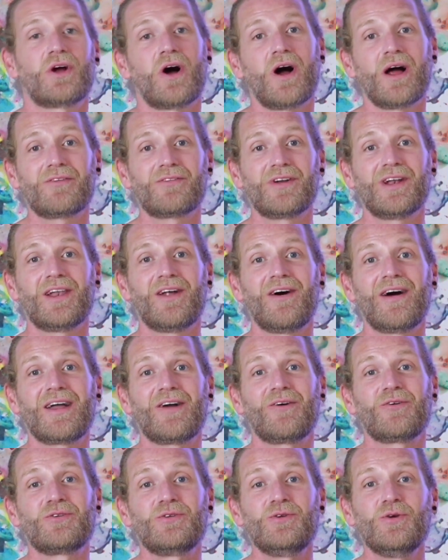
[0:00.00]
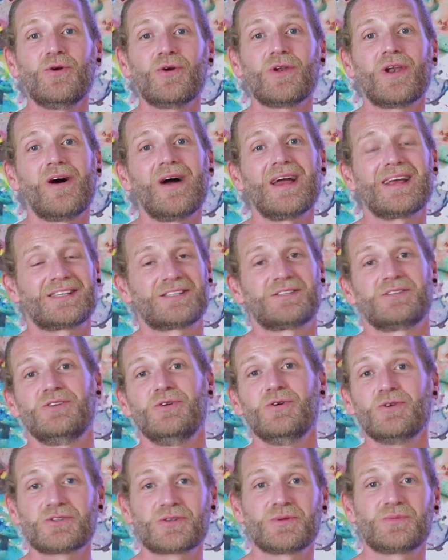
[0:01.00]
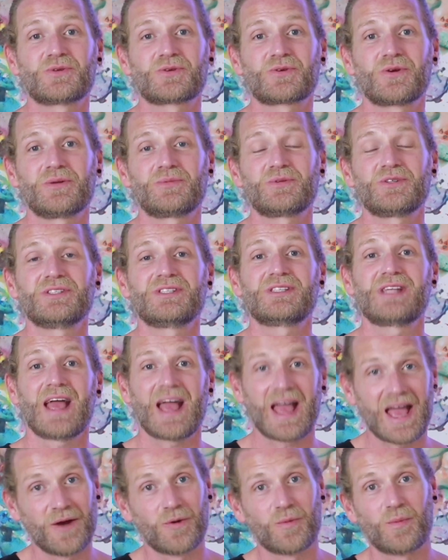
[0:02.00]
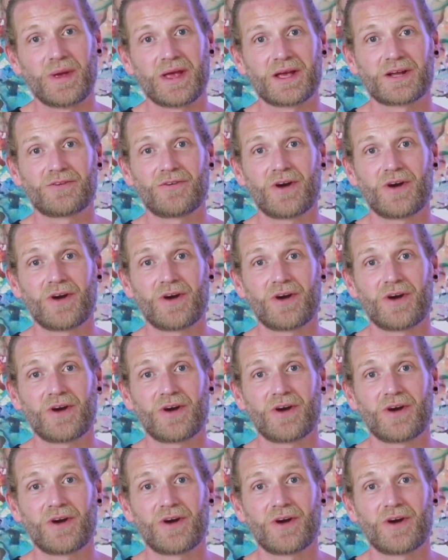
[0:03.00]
I rely on your likes and your subscriptions to help it